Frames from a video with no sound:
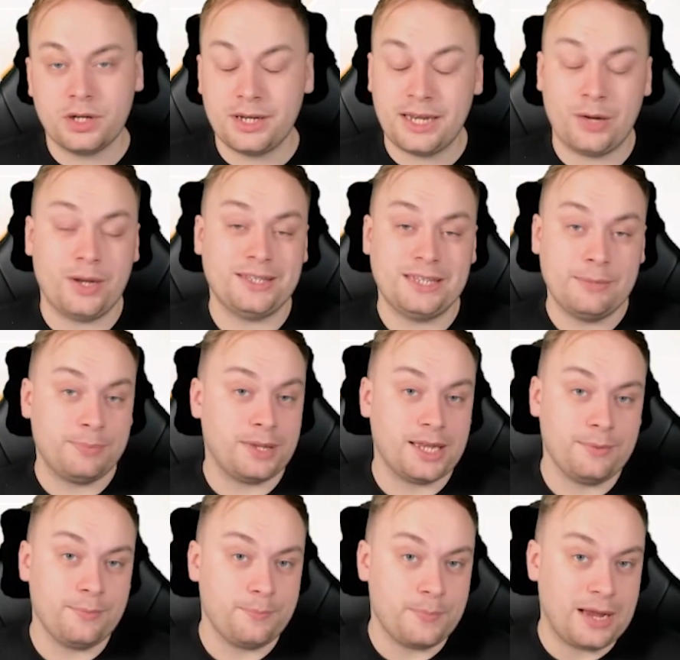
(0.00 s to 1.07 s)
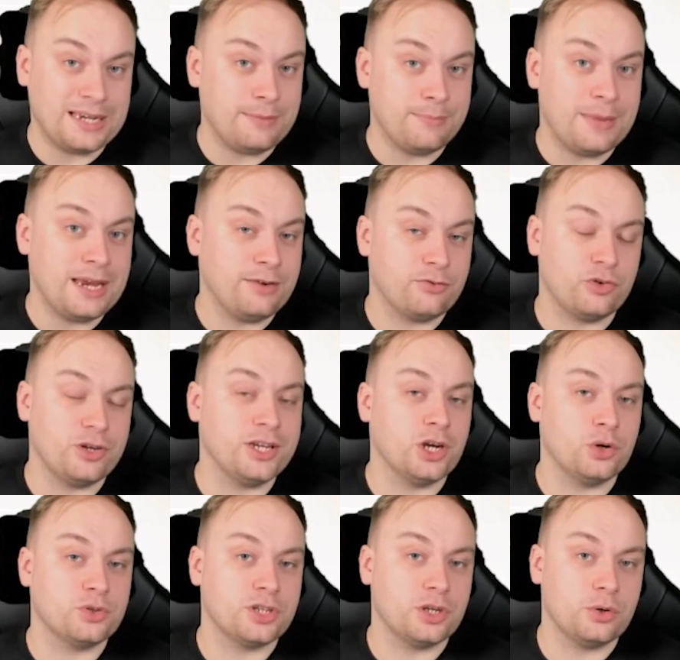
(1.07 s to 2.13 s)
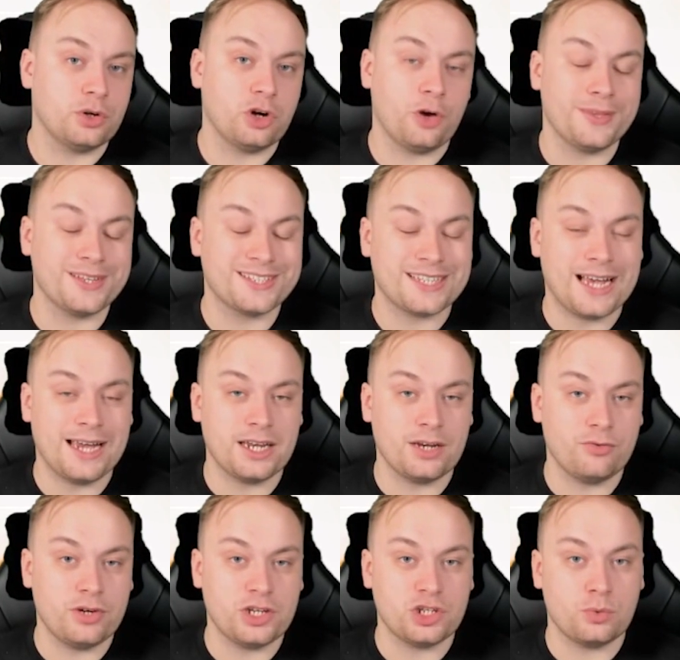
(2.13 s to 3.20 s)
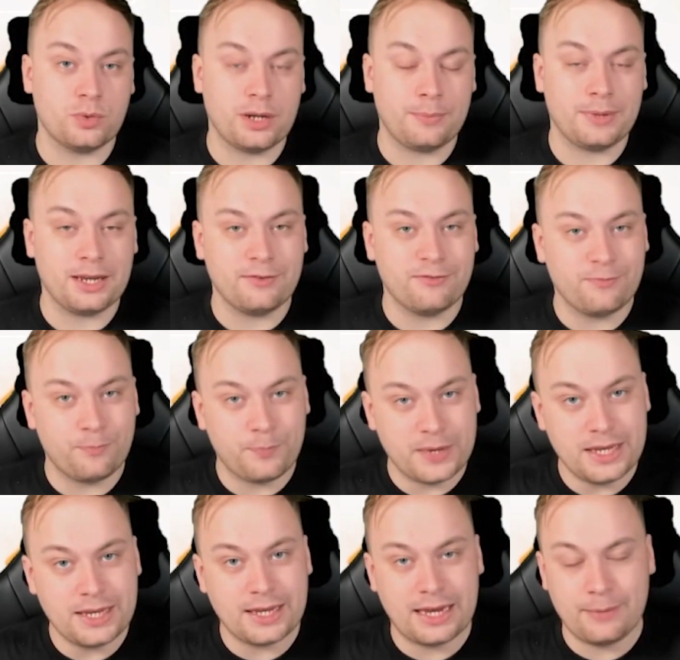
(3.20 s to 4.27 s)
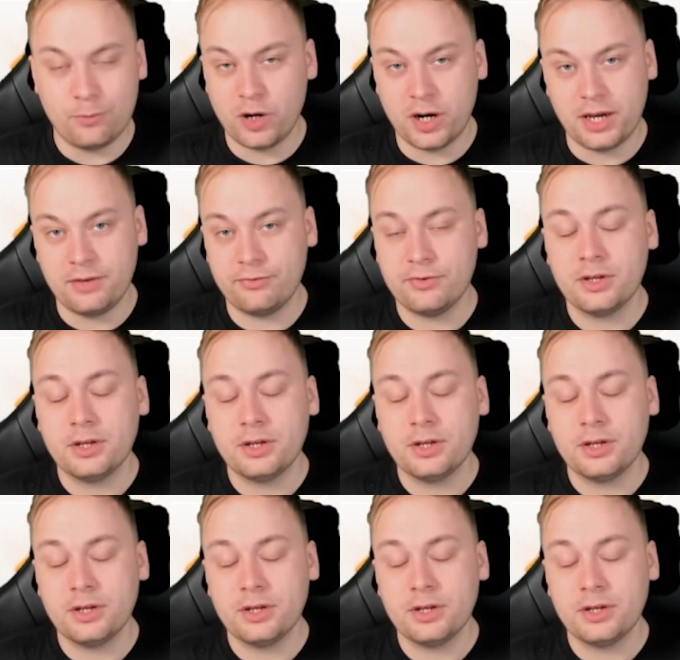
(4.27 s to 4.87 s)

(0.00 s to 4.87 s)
Now, I did main 3 Ghost Ogre on the Saturday regional when I played PK Brave,